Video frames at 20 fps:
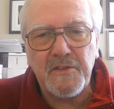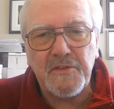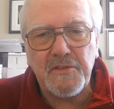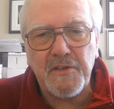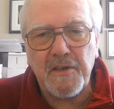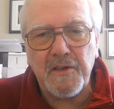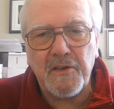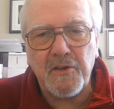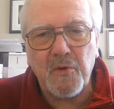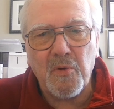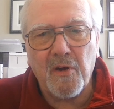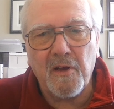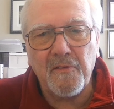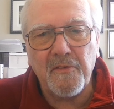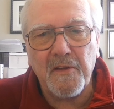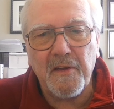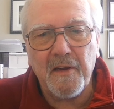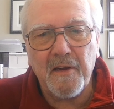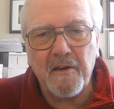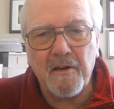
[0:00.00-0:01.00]
to seeing you
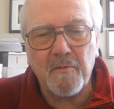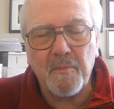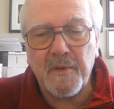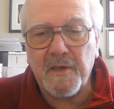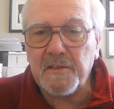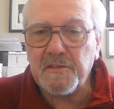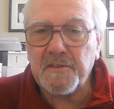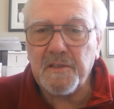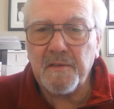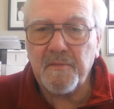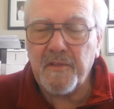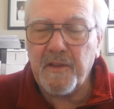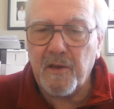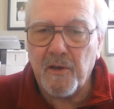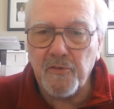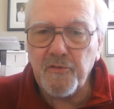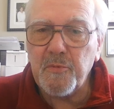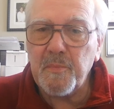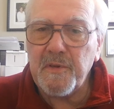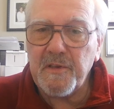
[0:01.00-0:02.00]
on the air, because
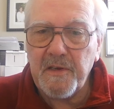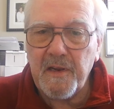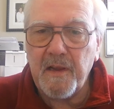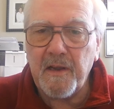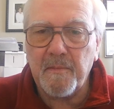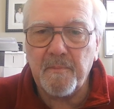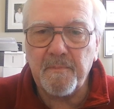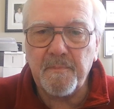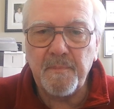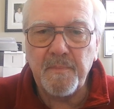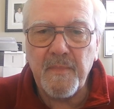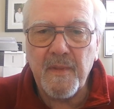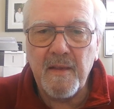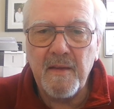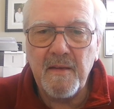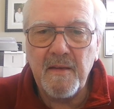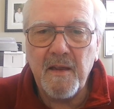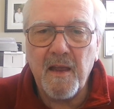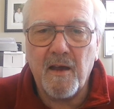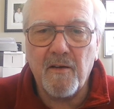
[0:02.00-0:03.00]
the ultimate aim
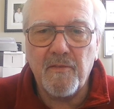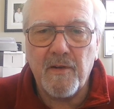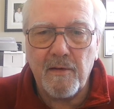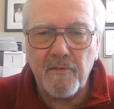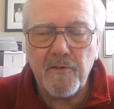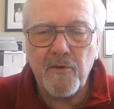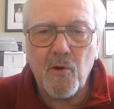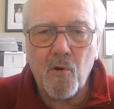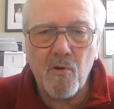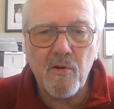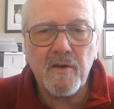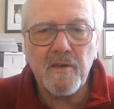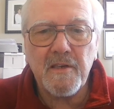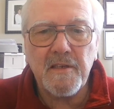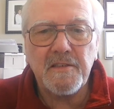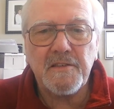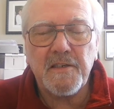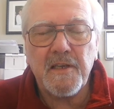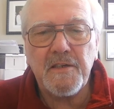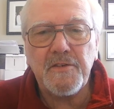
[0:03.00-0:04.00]
of every
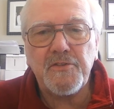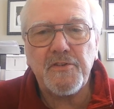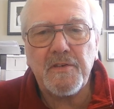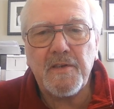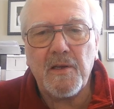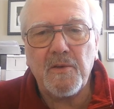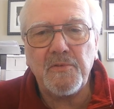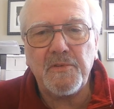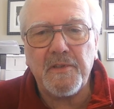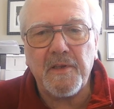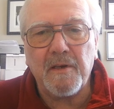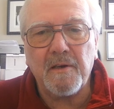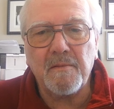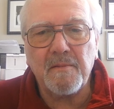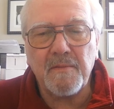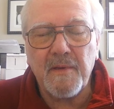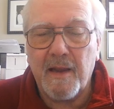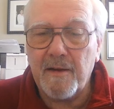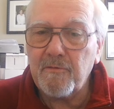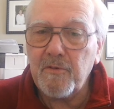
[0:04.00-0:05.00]
organization out
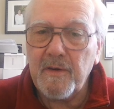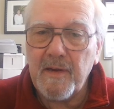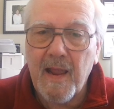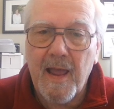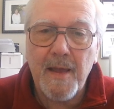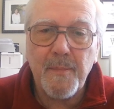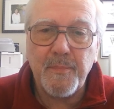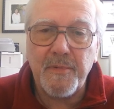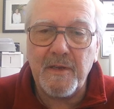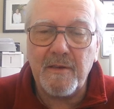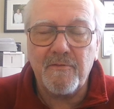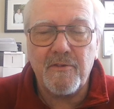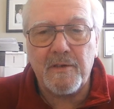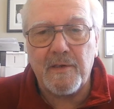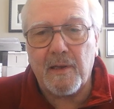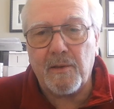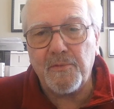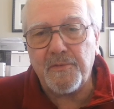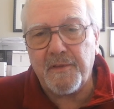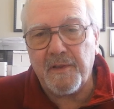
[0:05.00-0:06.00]
there, every app
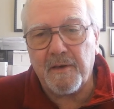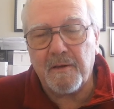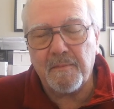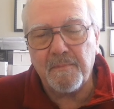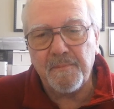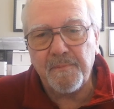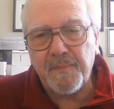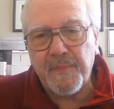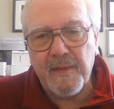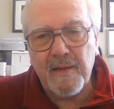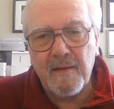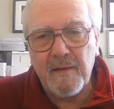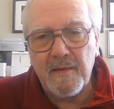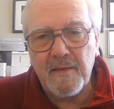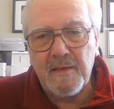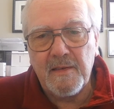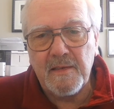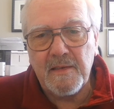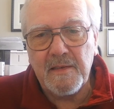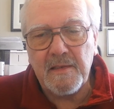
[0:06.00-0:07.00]
even out there,
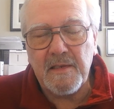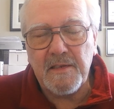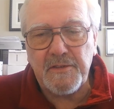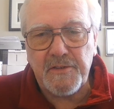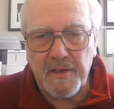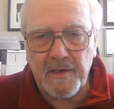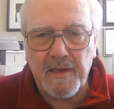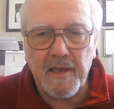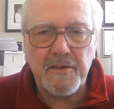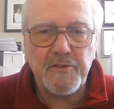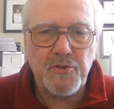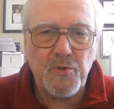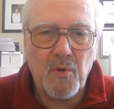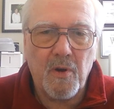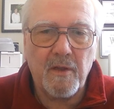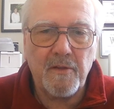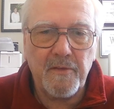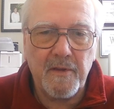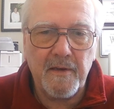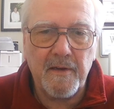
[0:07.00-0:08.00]
is to get
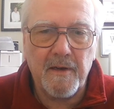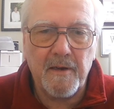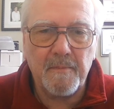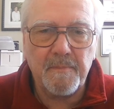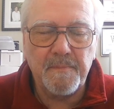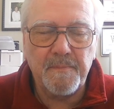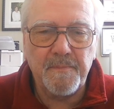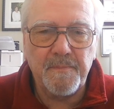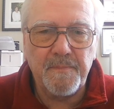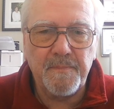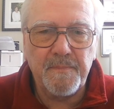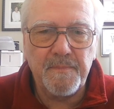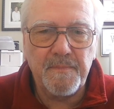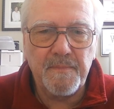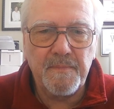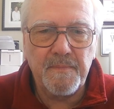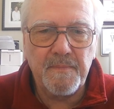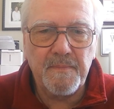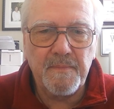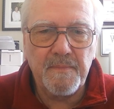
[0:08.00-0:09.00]
you on the air.
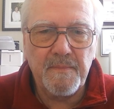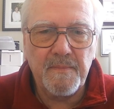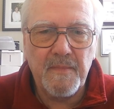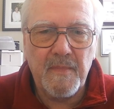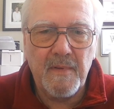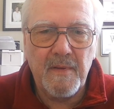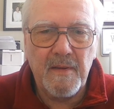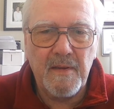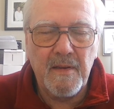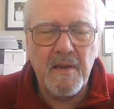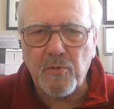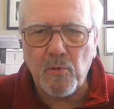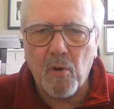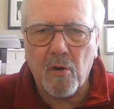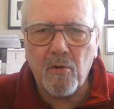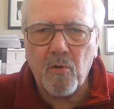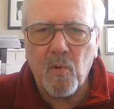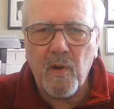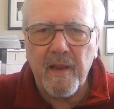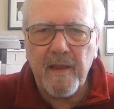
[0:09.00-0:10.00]

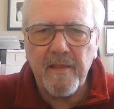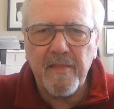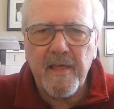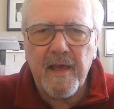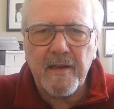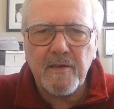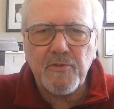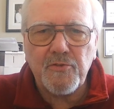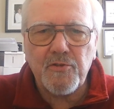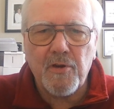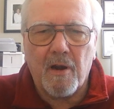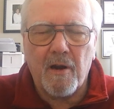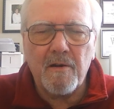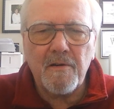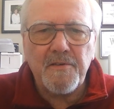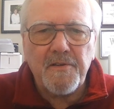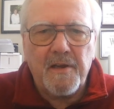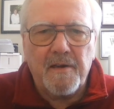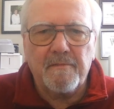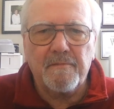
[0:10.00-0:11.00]
Throw away that
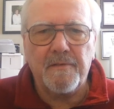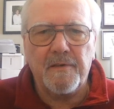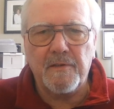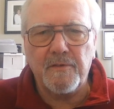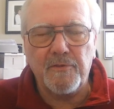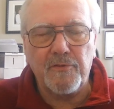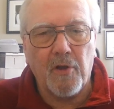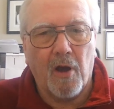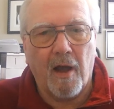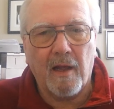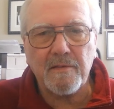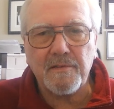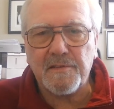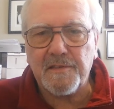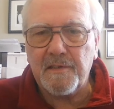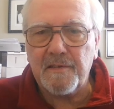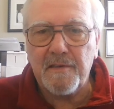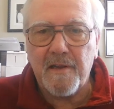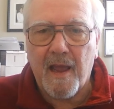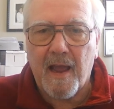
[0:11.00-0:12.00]
chart of
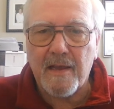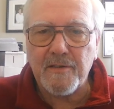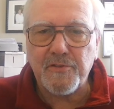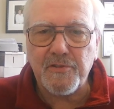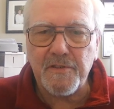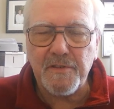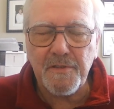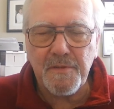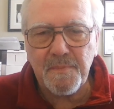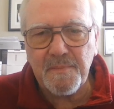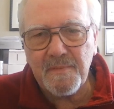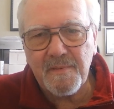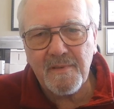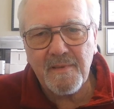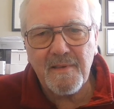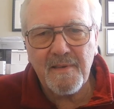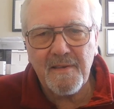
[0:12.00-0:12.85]
dots and dashes.